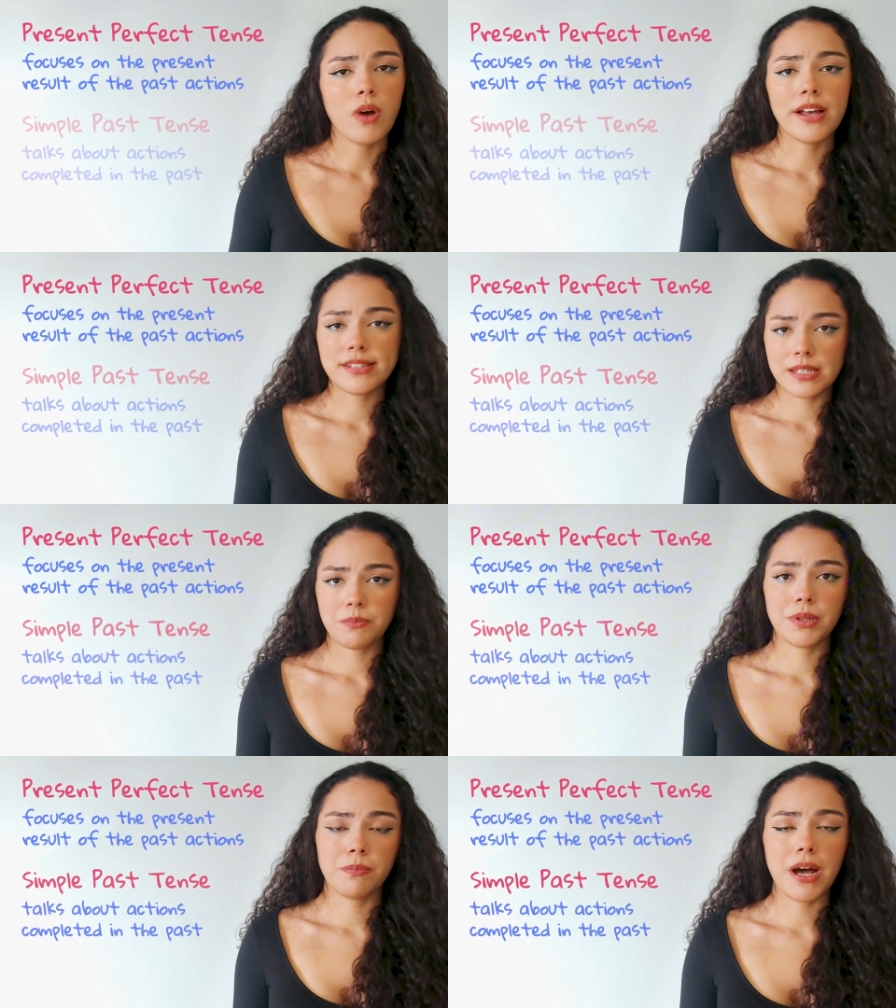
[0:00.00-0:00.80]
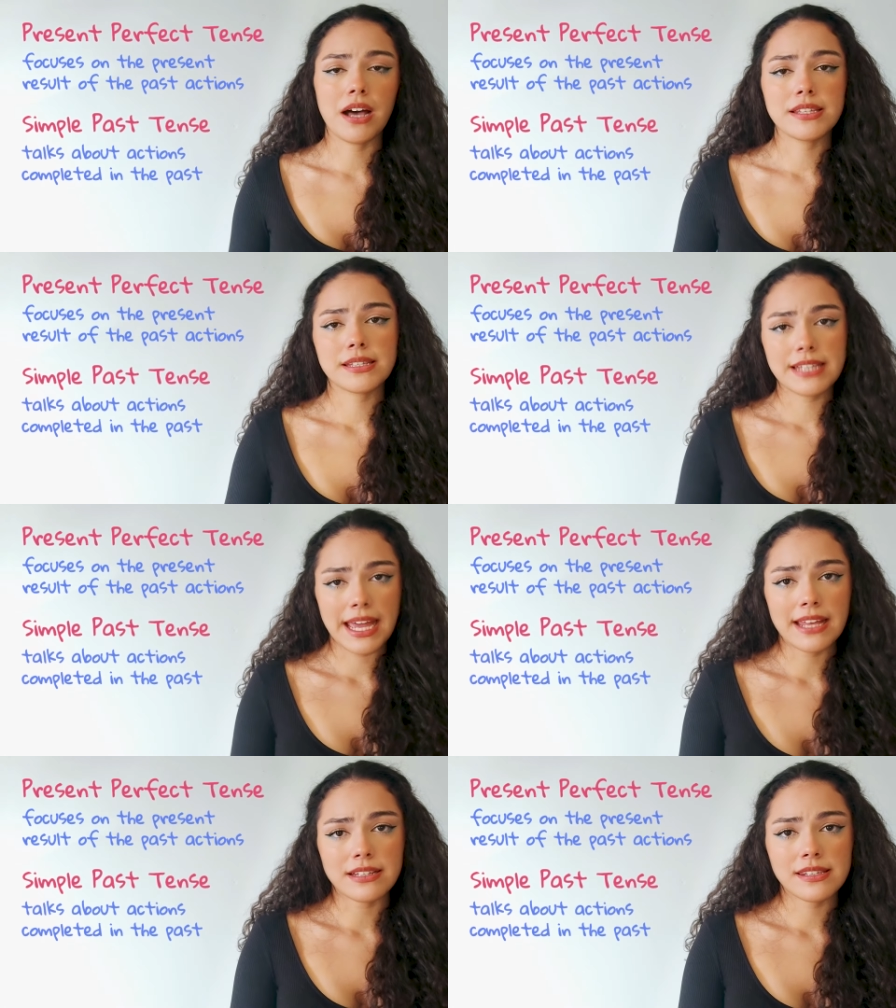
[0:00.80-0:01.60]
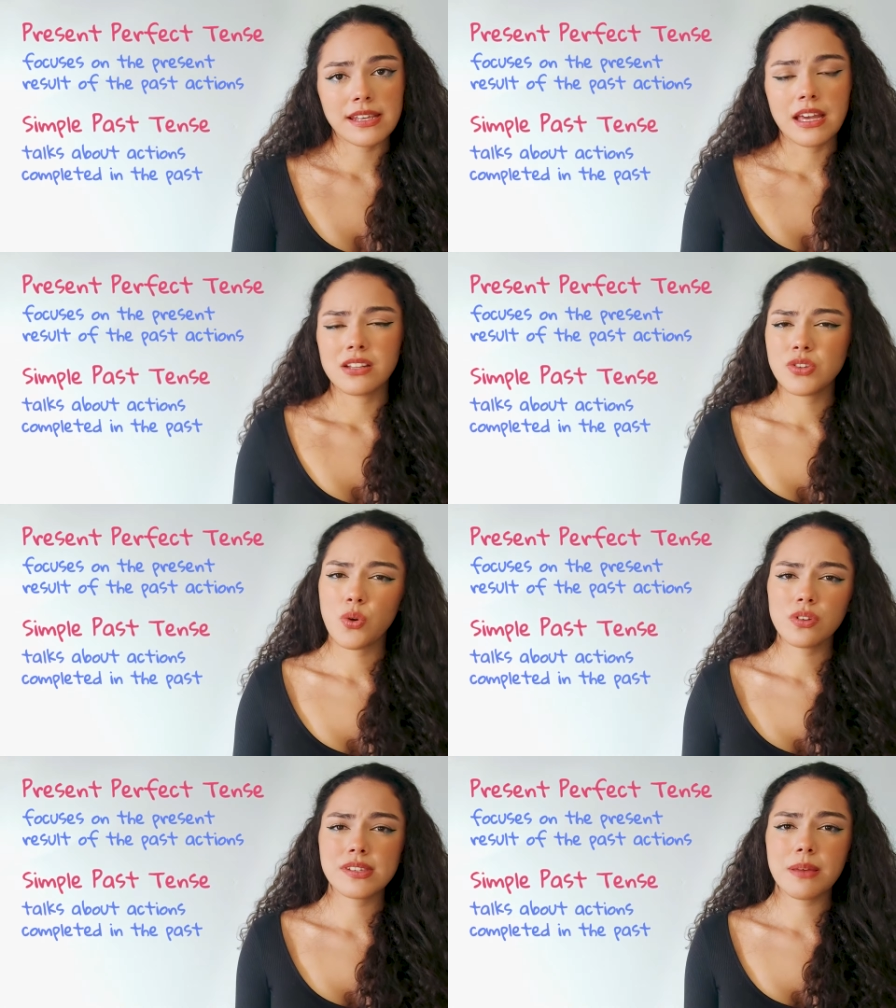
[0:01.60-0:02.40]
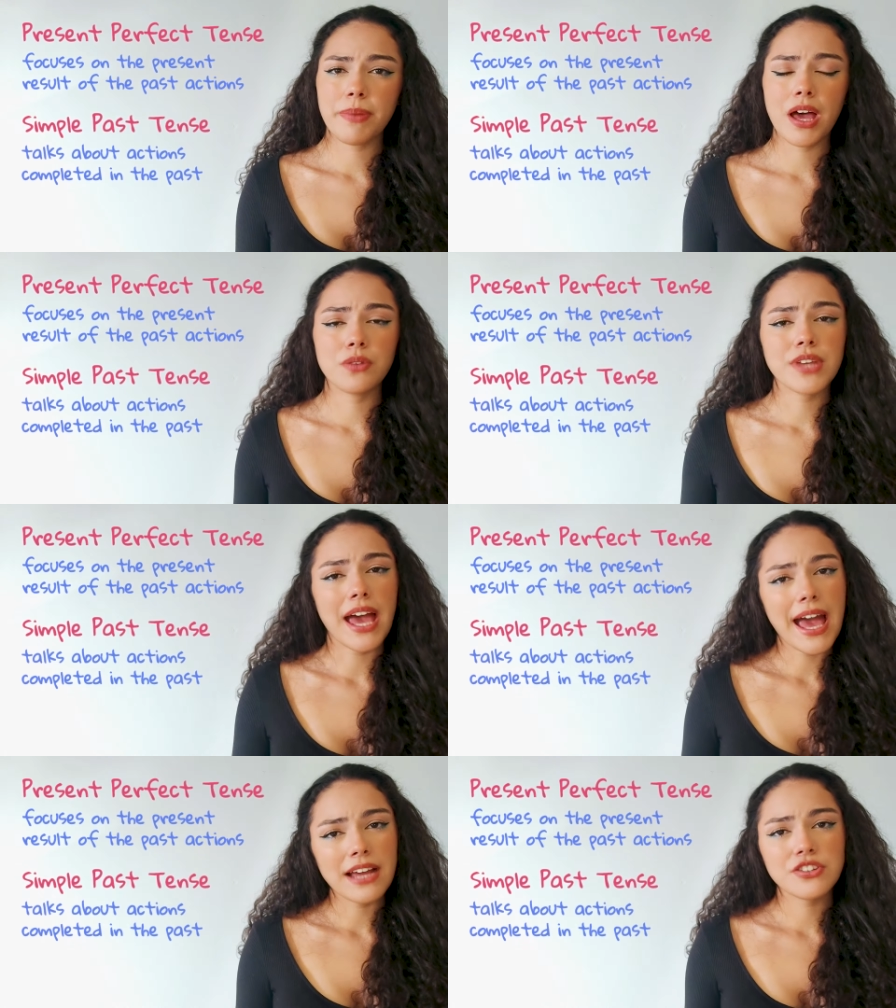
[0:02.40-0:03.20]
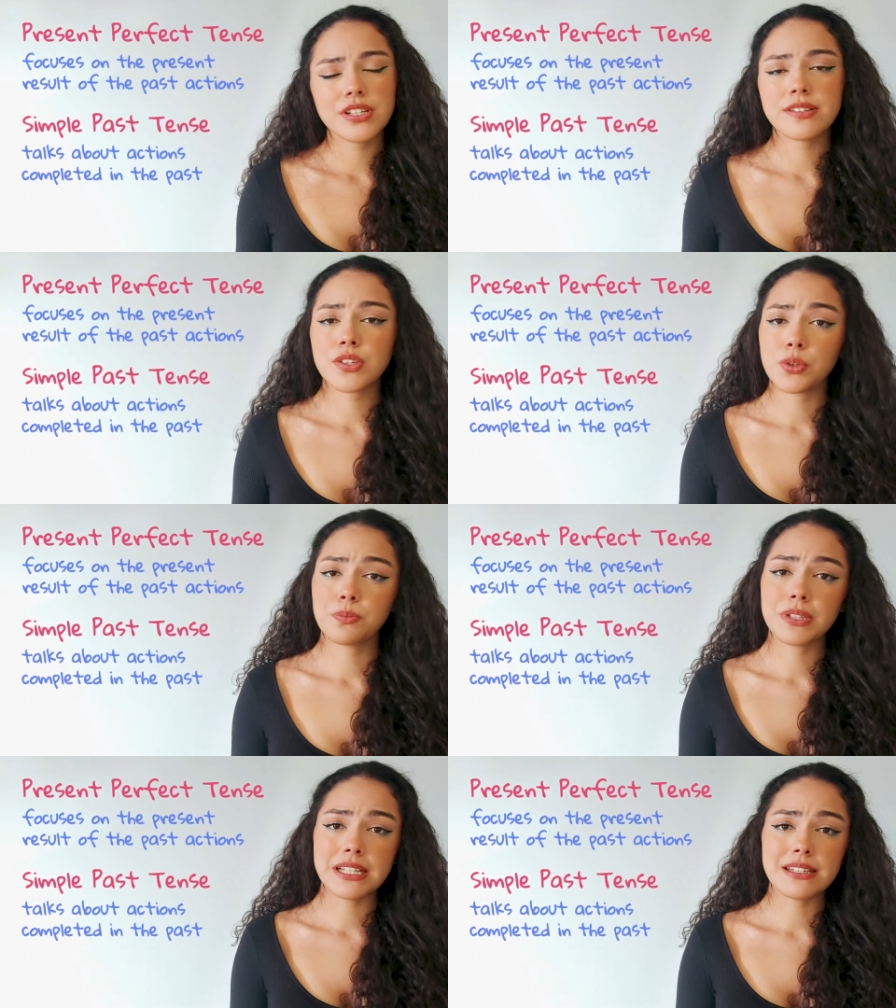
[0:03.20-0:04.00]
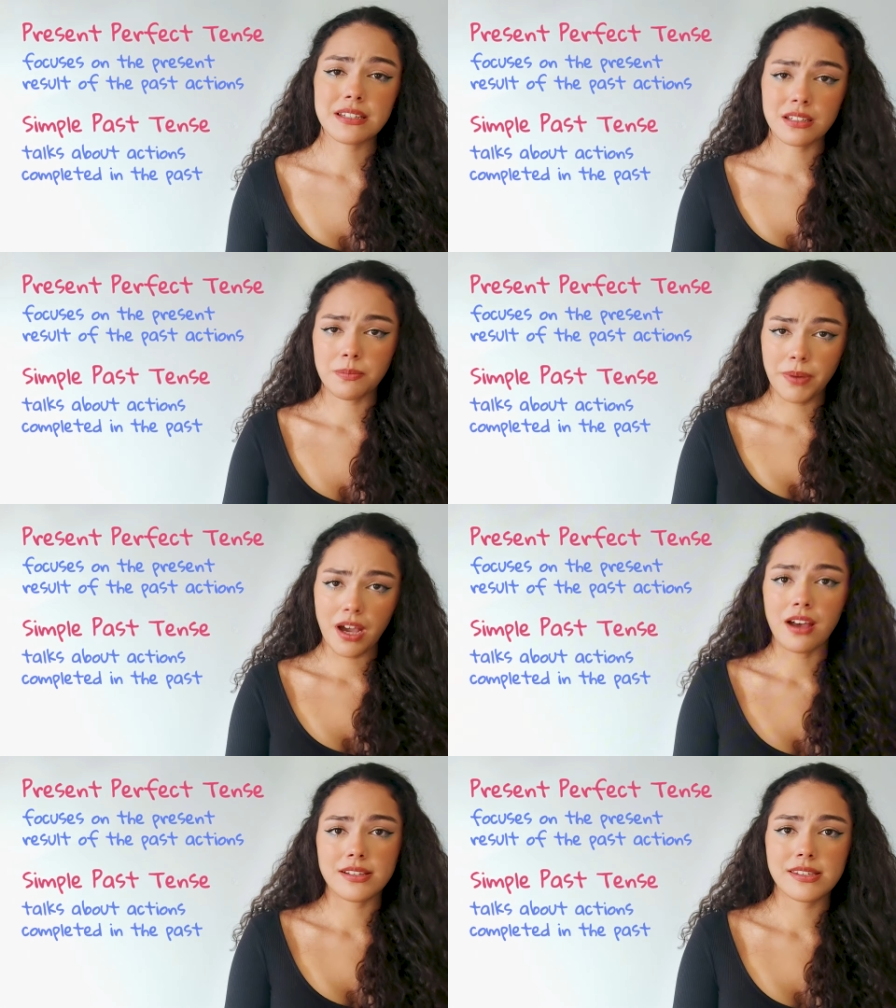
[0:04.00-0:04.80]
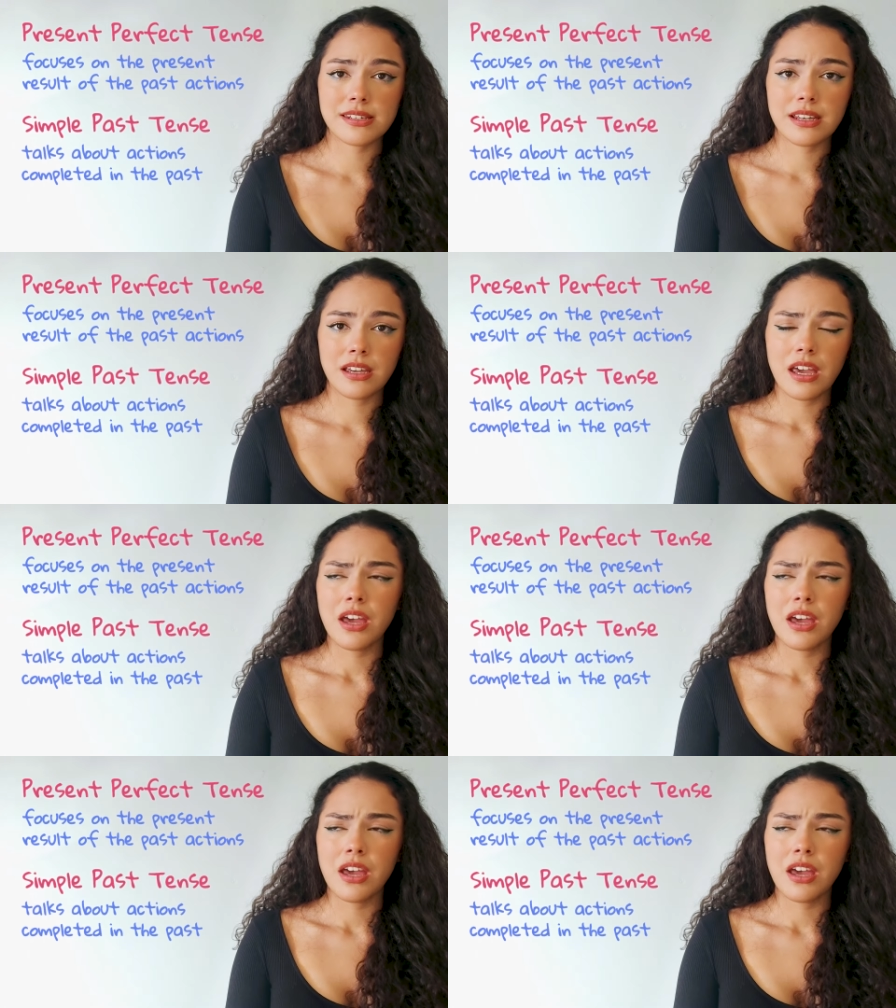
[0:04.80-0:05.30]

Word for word: while simple past tense talks about actions completed in the past.